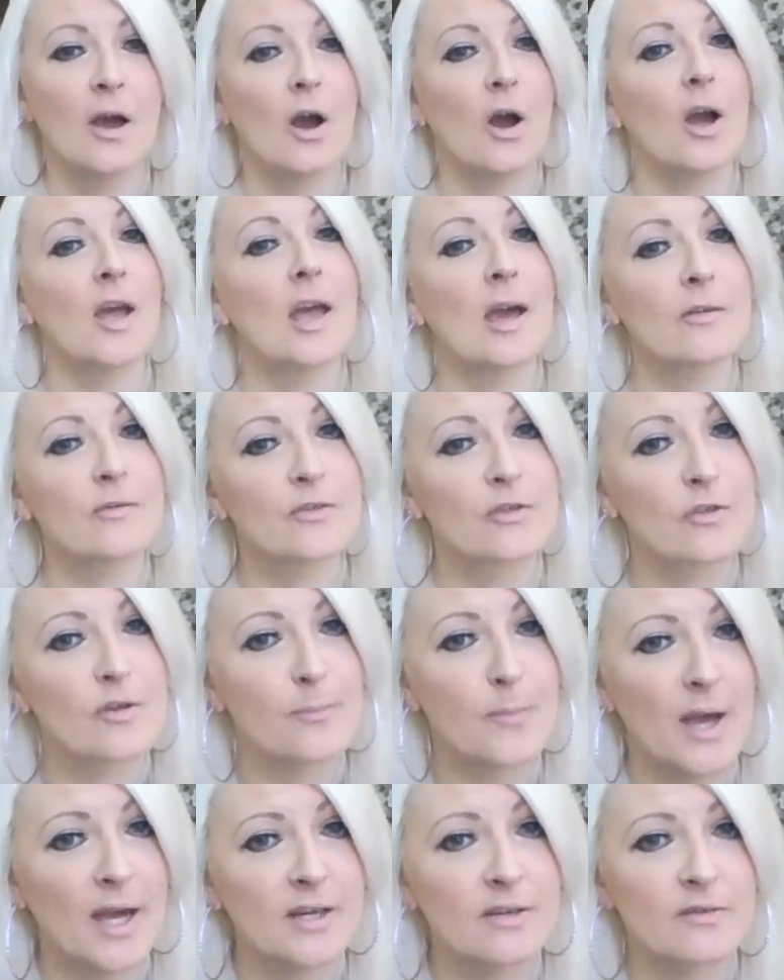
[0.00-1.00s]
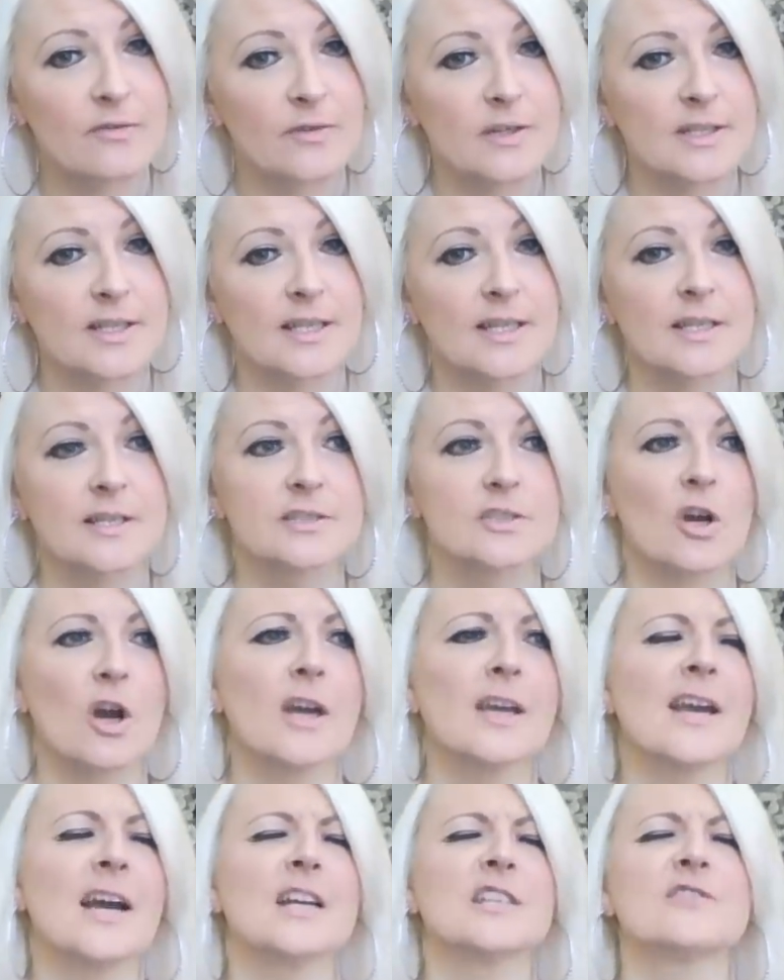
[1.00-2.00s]
I have to repent for things.
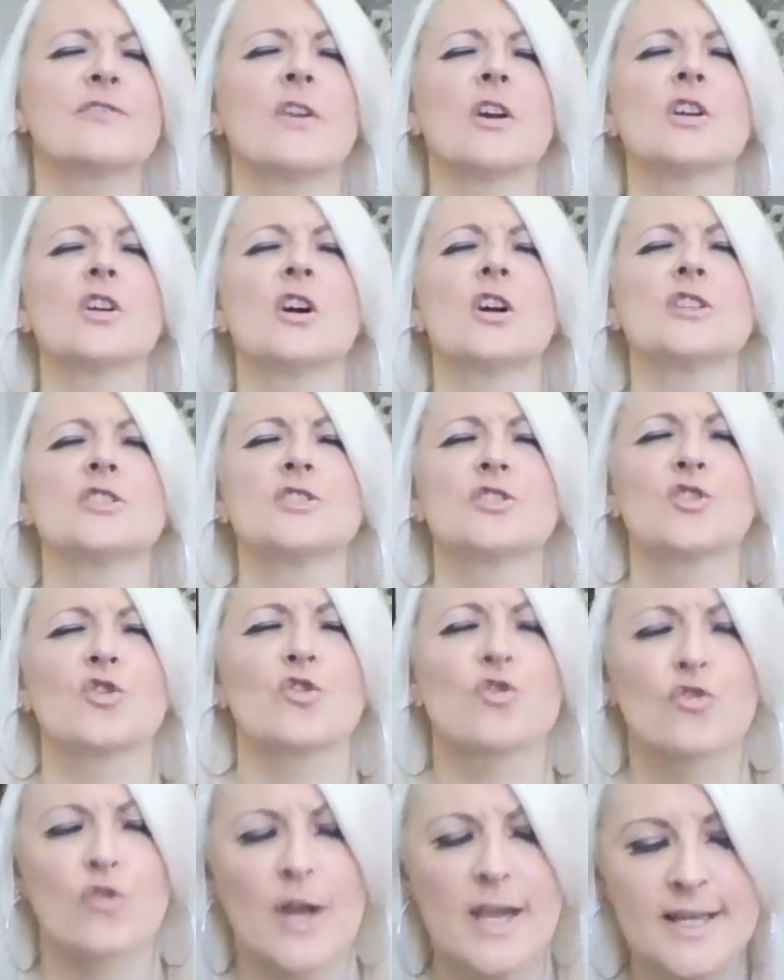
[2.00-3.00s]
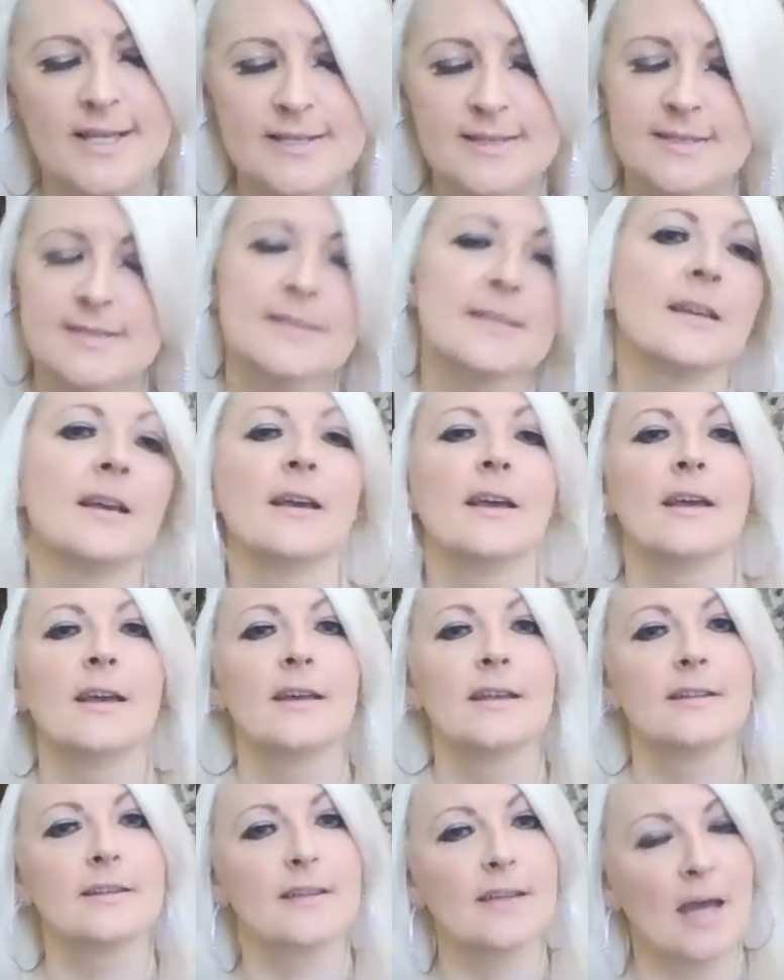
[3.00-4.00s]
I ask for God's grace
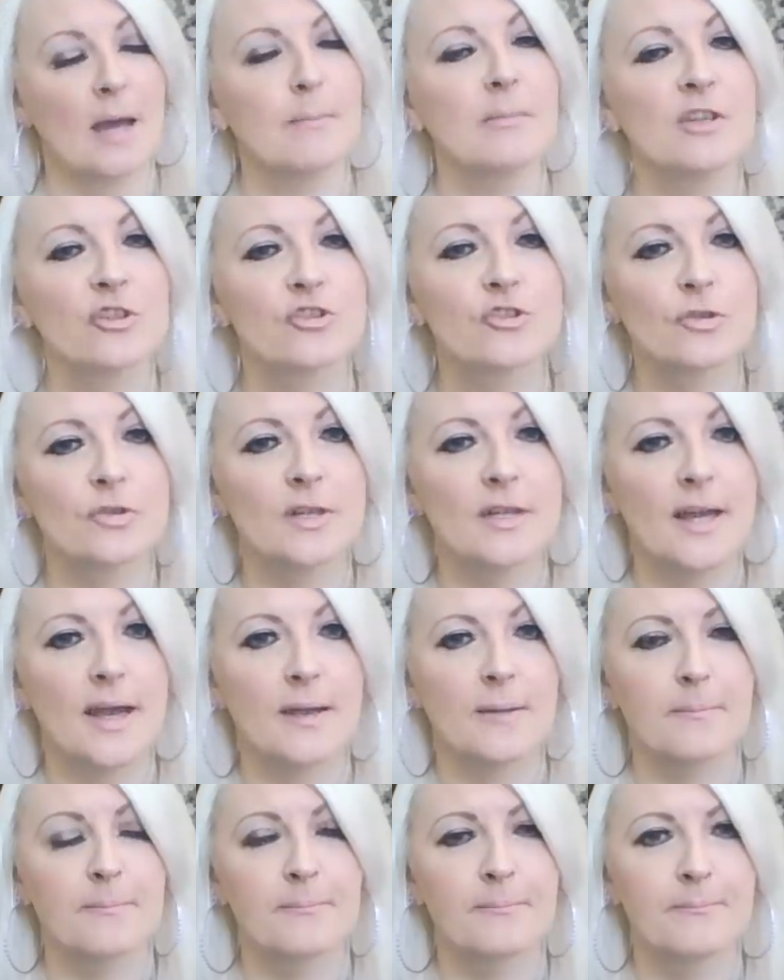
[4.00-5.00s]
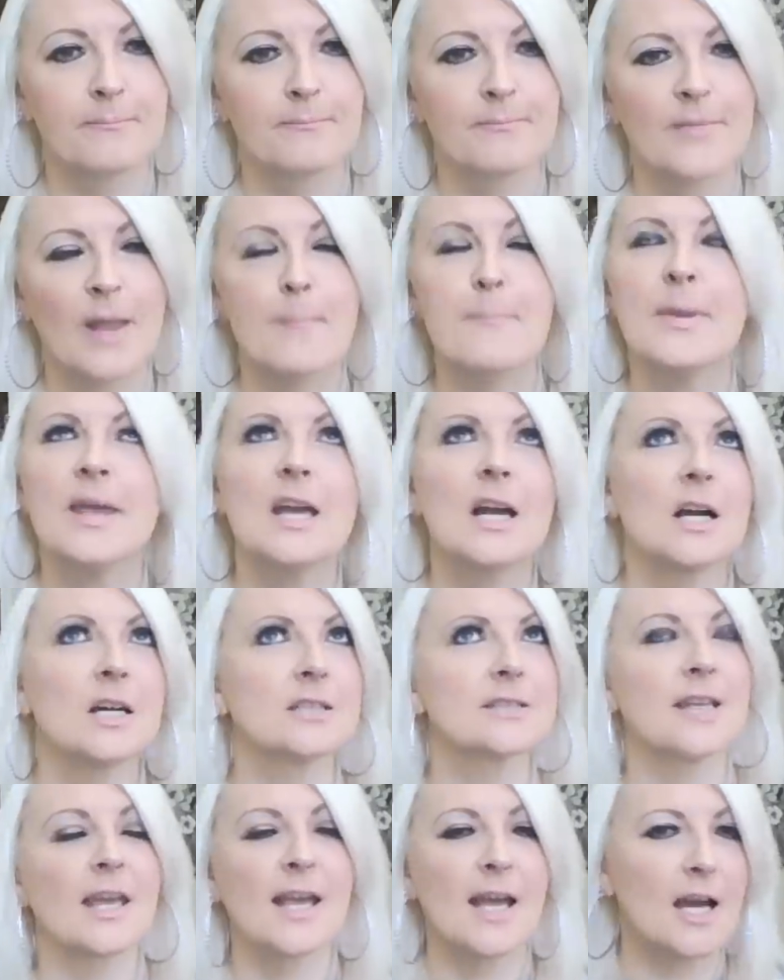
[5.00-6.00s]
to get me through the day
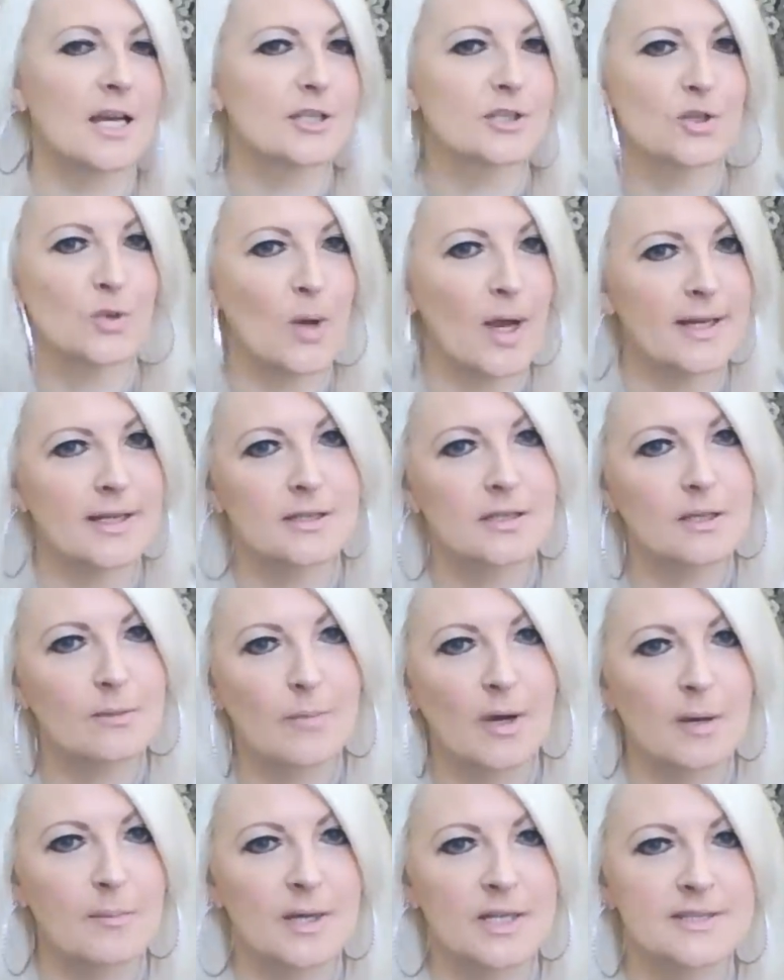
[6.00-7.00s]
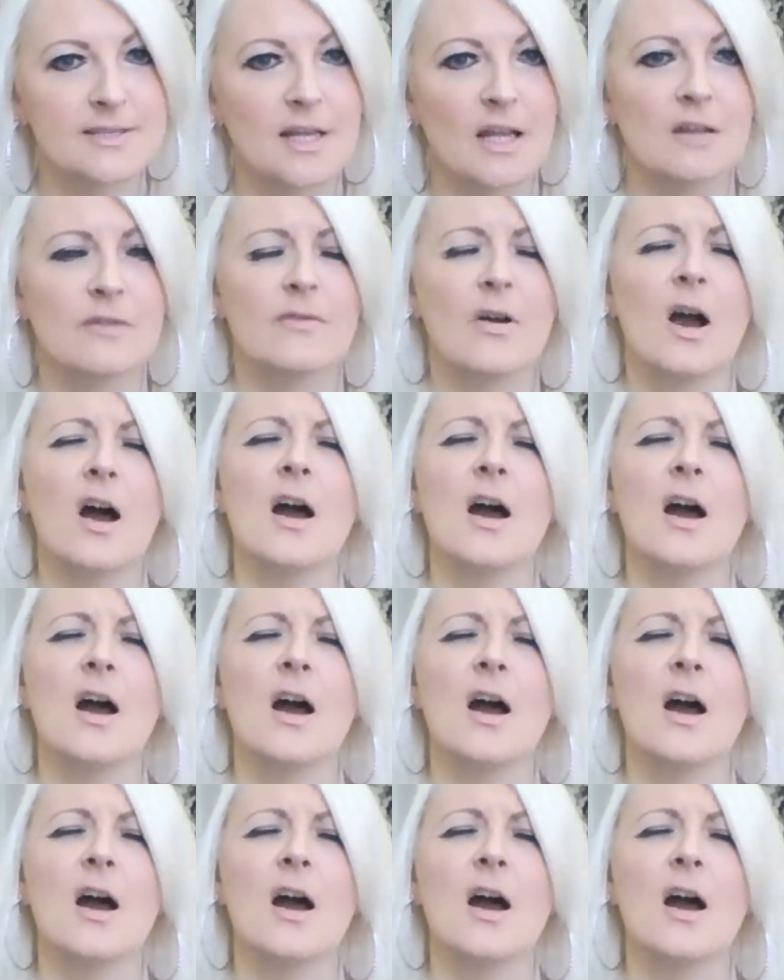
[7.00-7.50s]
because I can't do anything by myself.